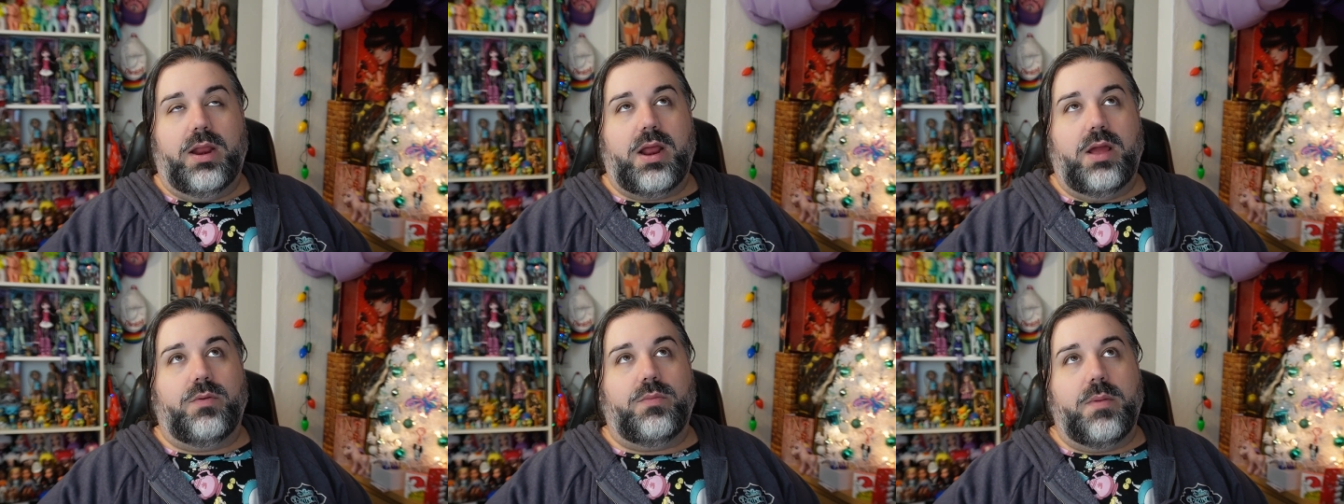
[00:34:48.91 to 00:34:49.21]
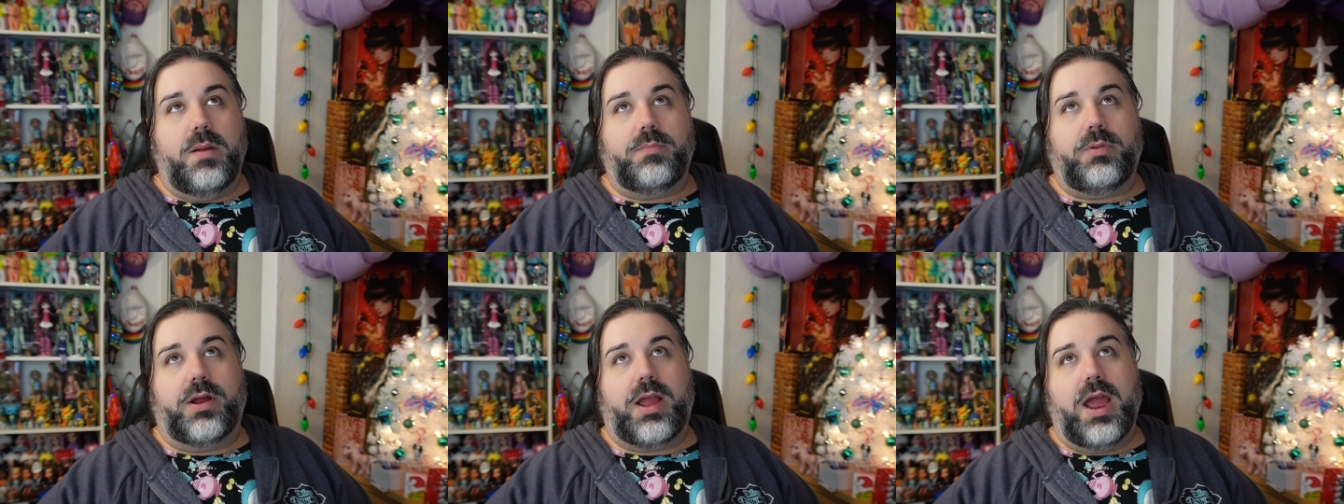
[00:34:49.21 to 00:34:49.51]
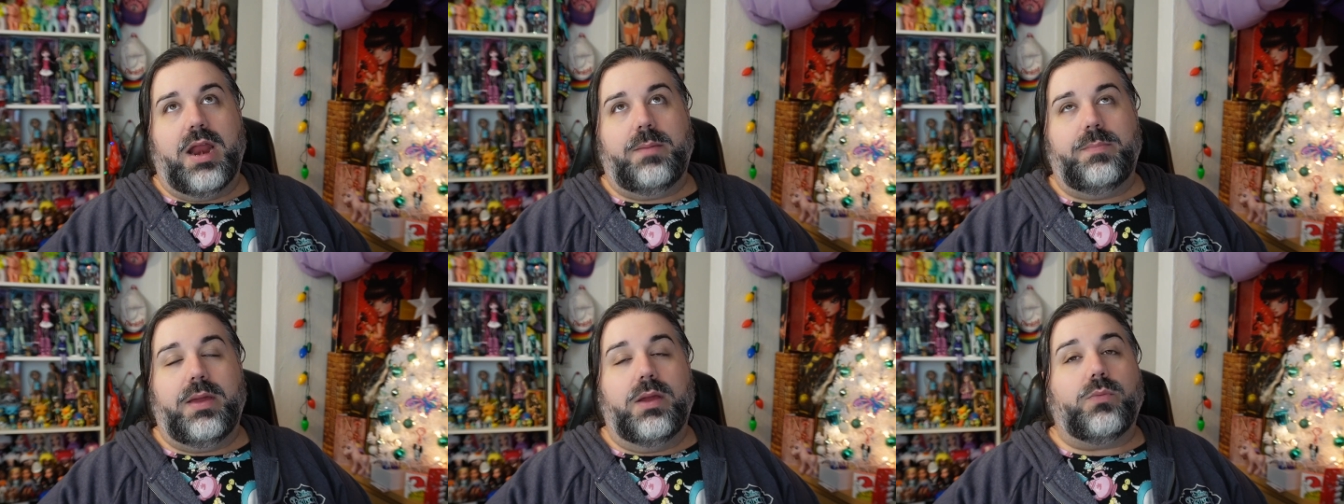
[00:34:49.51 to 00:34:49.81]
and I remember
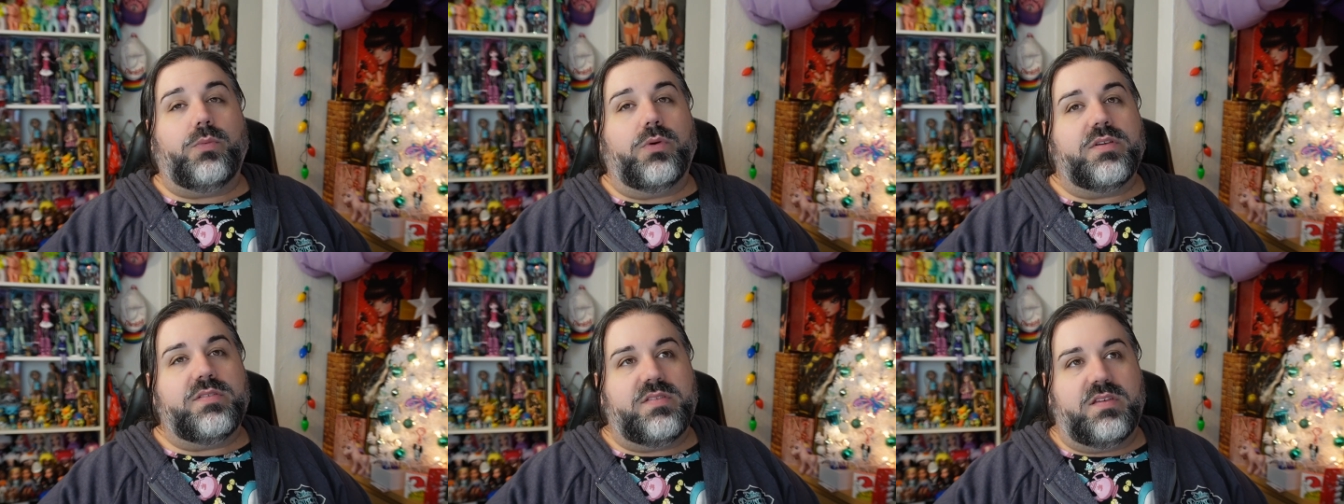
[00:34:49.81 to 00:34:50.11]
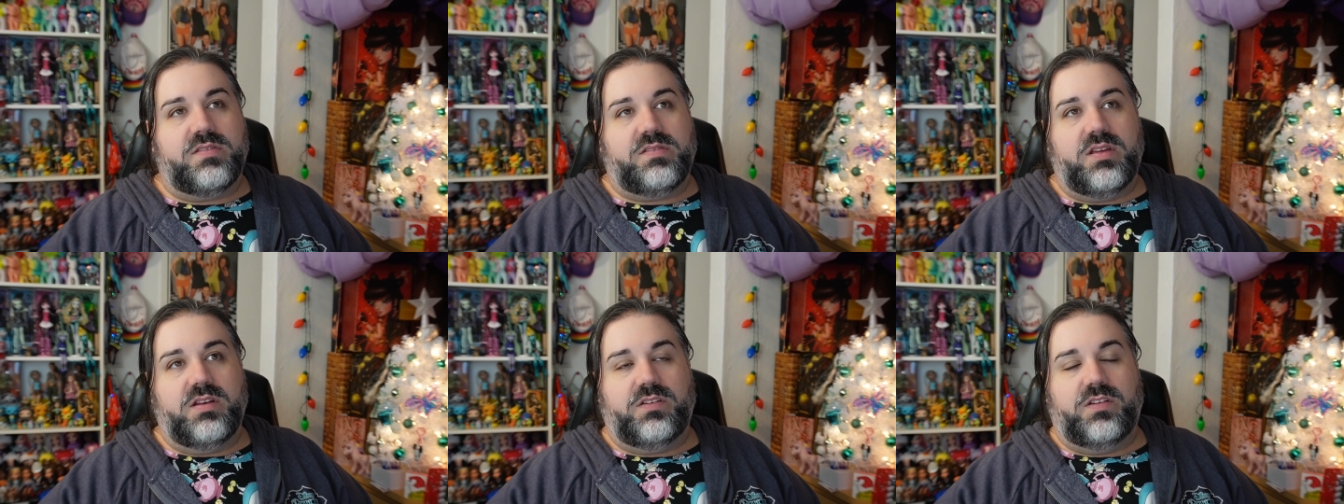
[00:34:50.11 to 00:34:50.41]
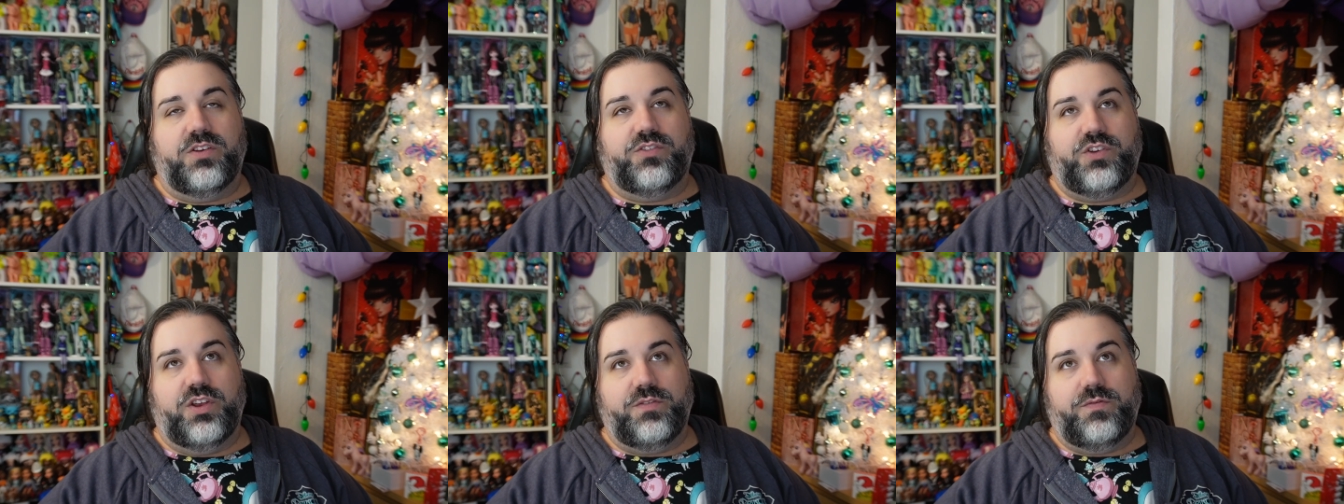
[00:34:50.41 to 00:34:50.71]
kind of being resistant
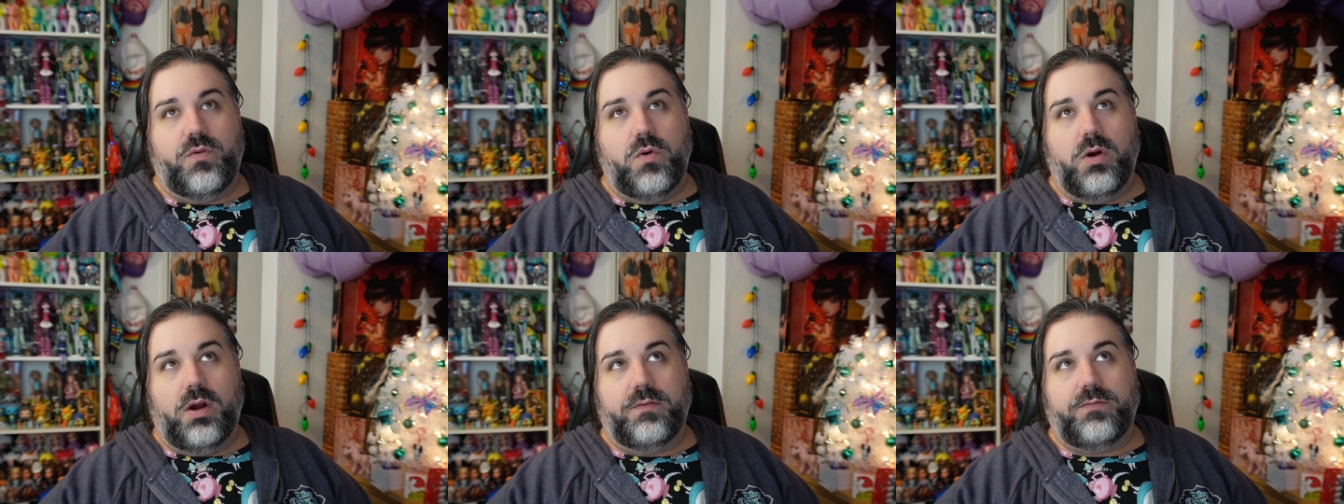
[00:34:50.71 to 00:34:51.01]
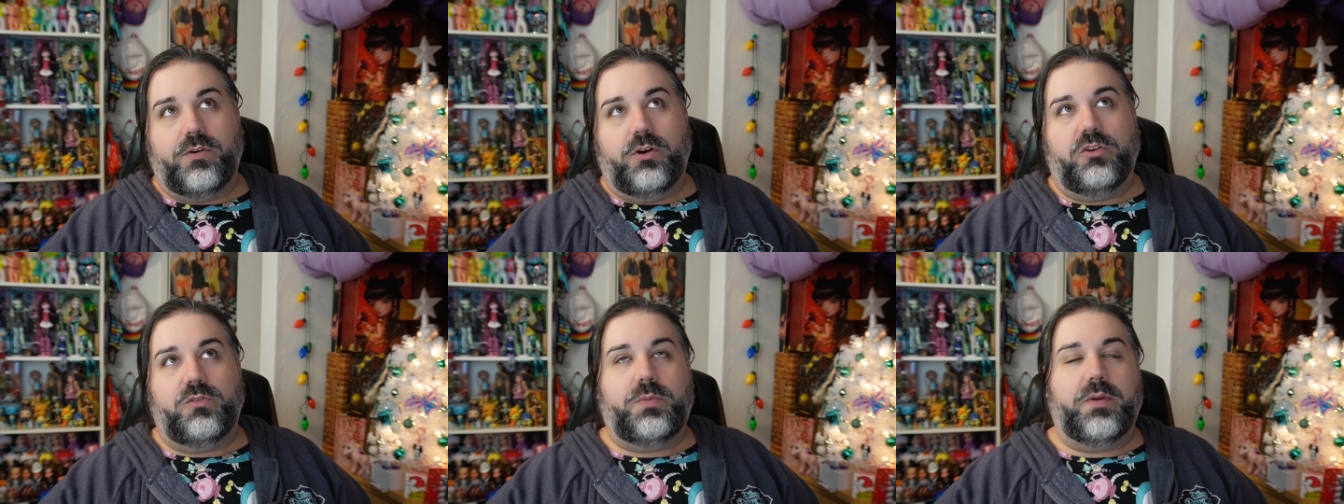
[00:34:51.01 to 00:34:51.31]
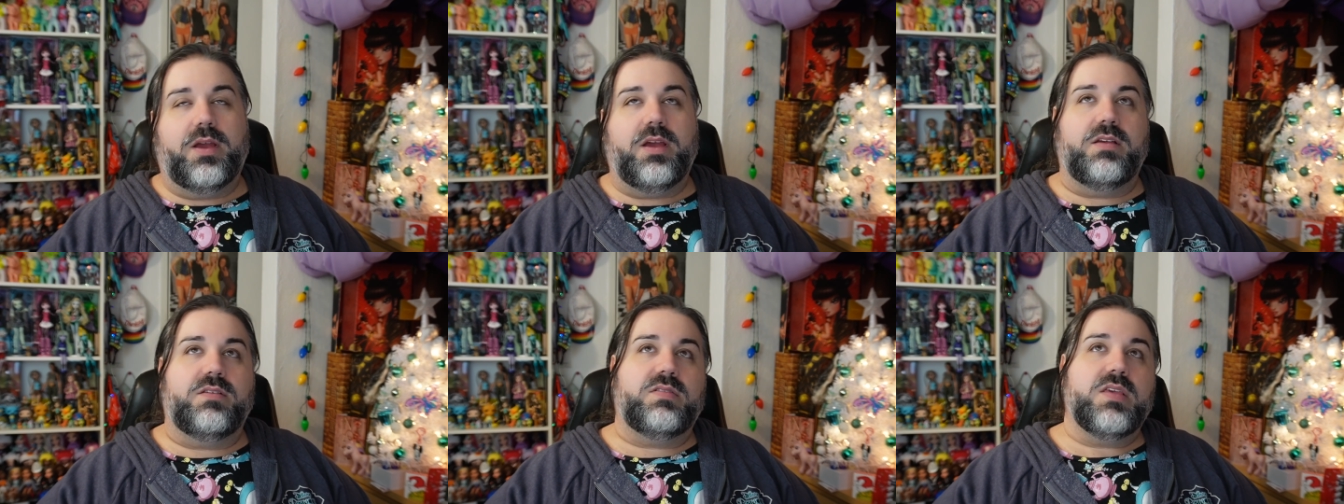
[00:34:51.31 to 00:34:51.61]
to G4 at first
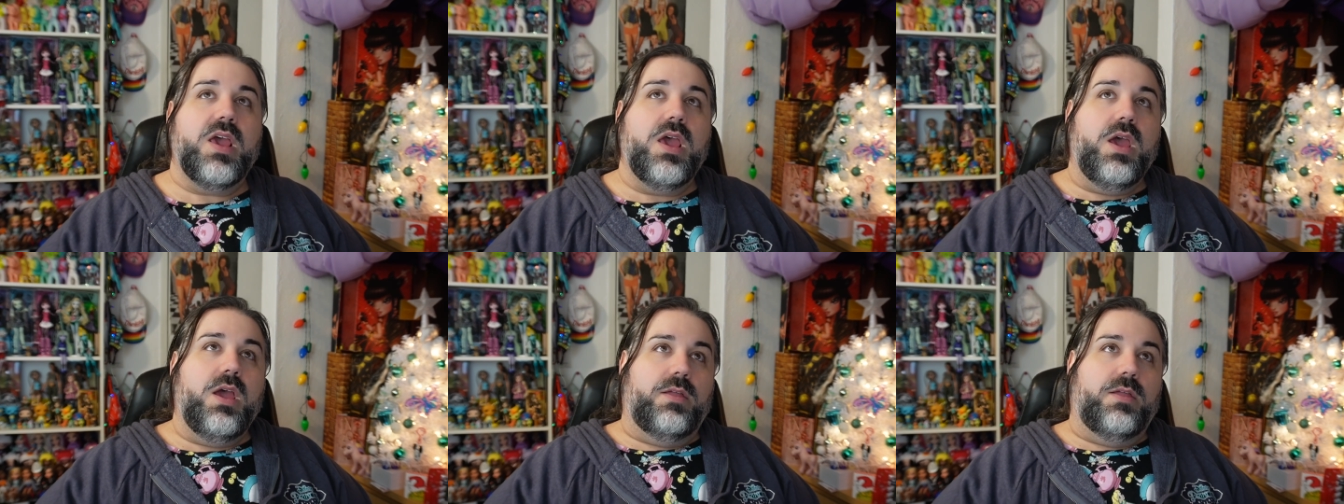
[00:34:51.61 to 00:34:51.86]
because